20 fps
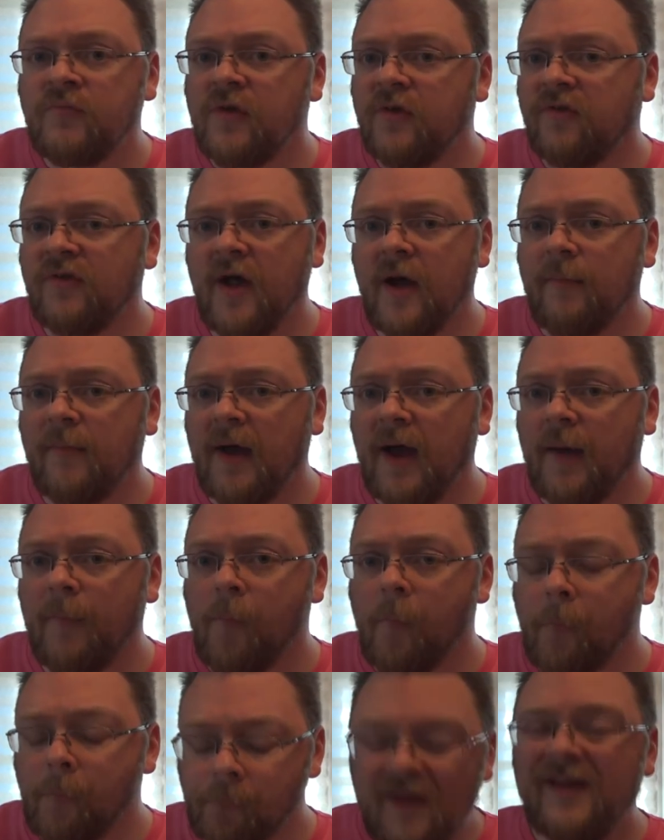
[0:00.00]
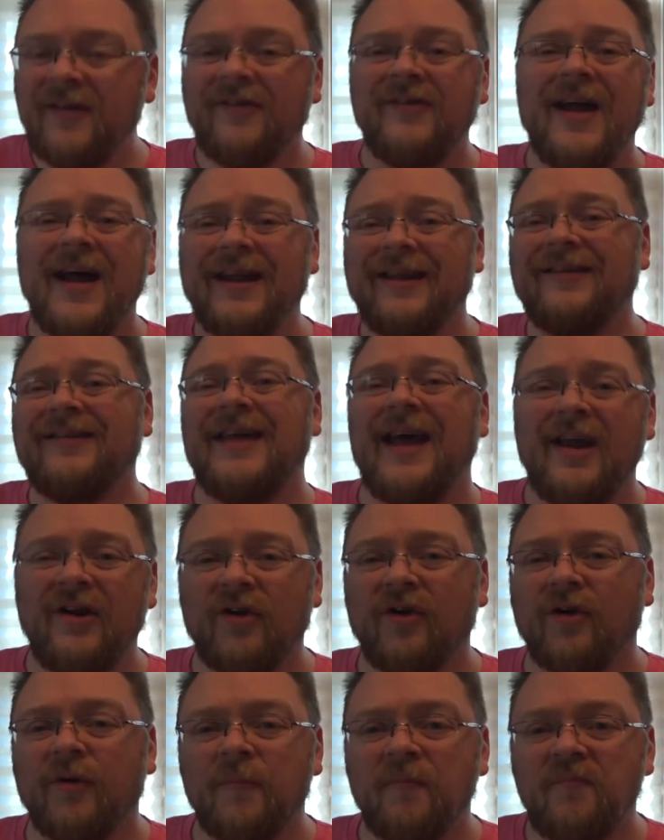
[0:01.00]
It's not bad. It's not as
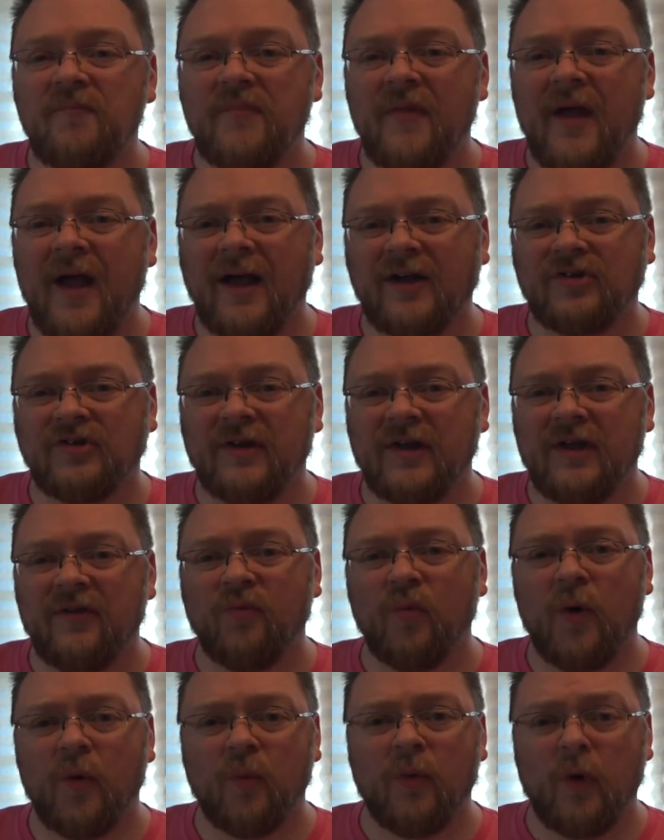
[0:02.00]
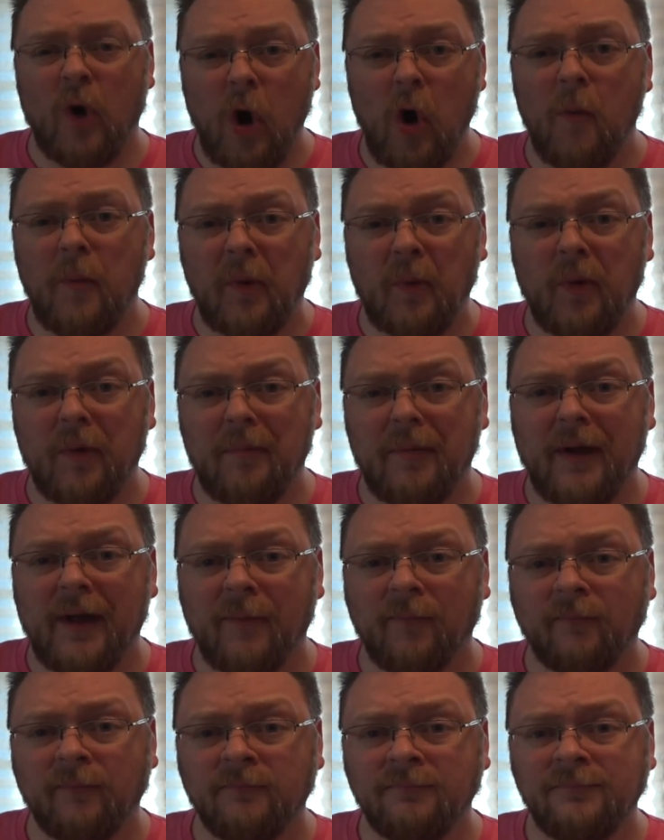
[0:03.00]
tender, actually, as one would hope it would
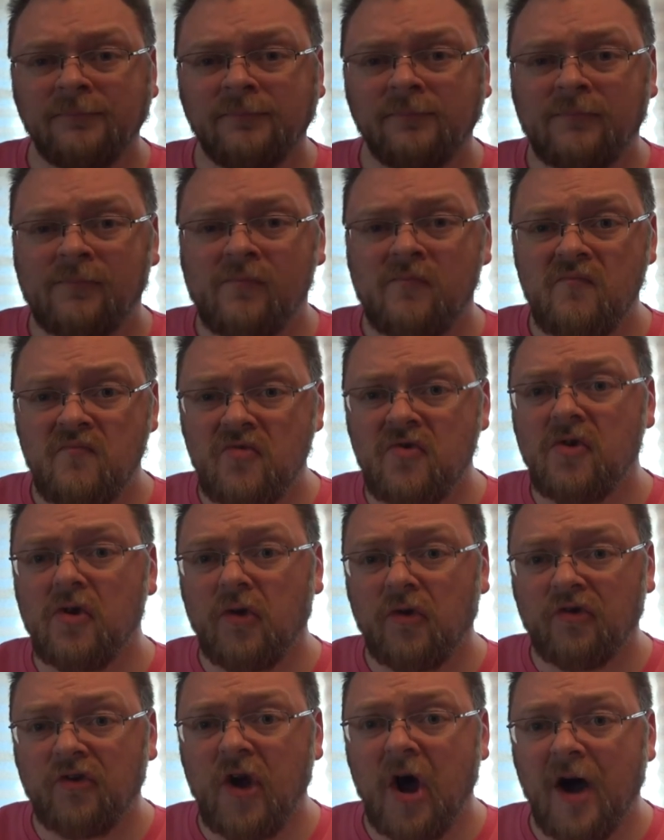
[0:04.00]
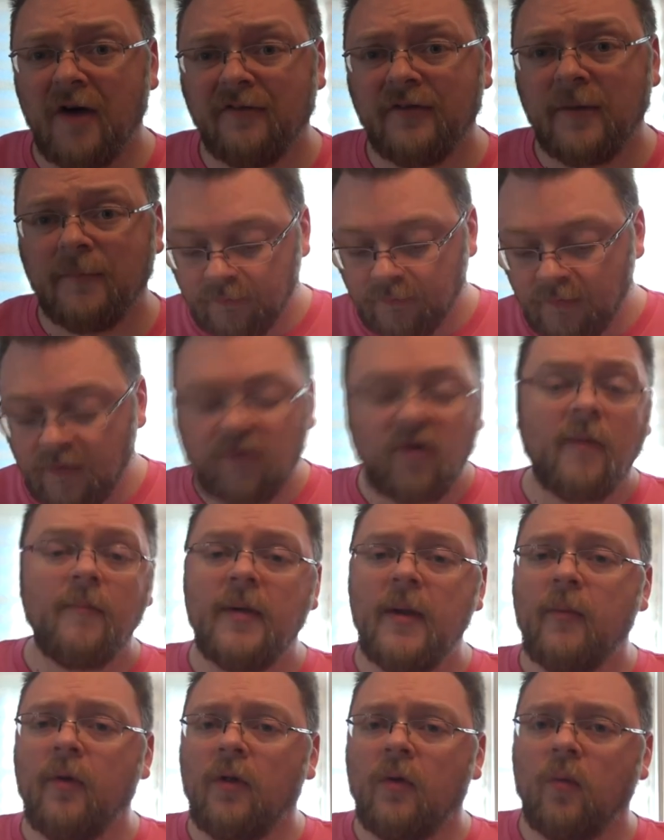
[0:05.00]
be. It's a little soft. Some
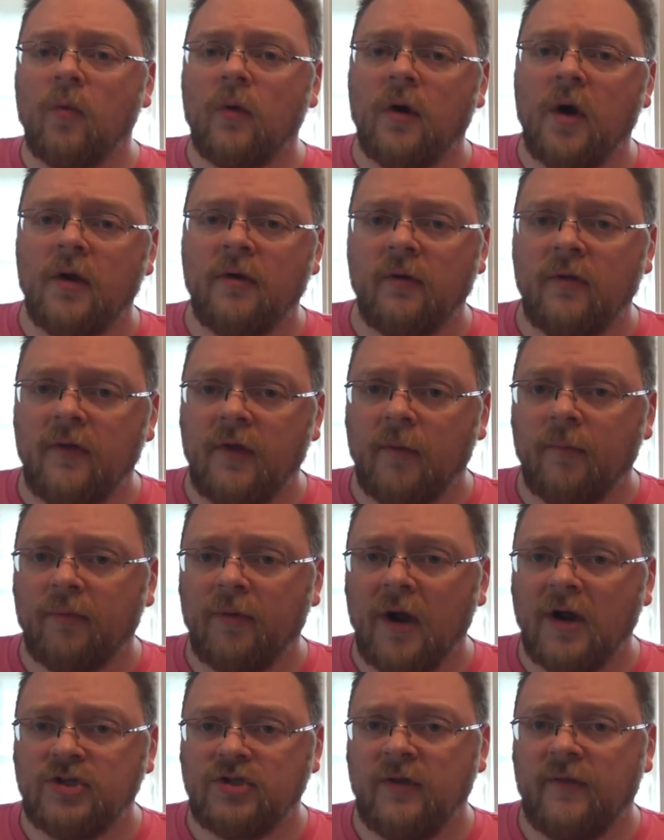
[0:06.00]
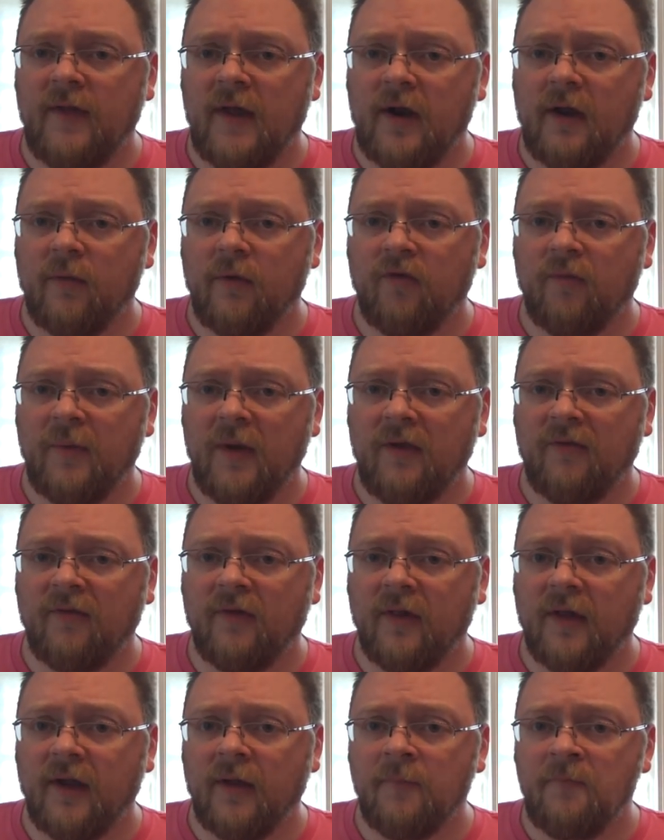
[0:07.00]
people were under the impression that it was
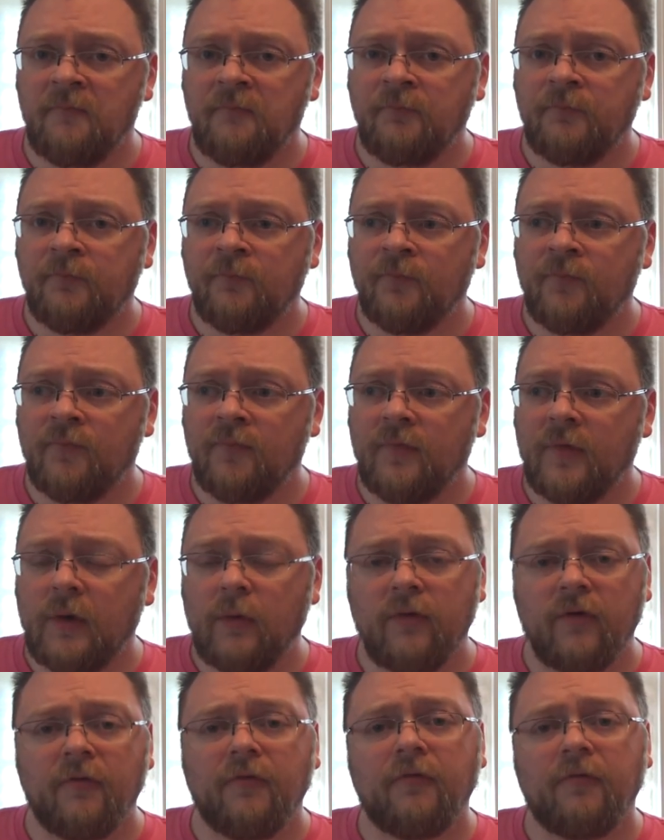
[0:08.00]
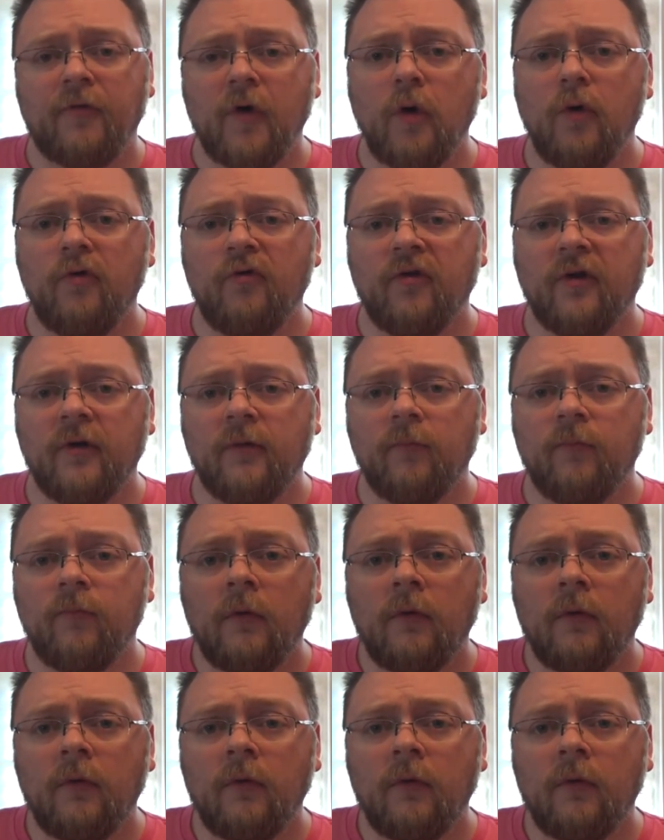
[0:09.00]
basically, it was a frozen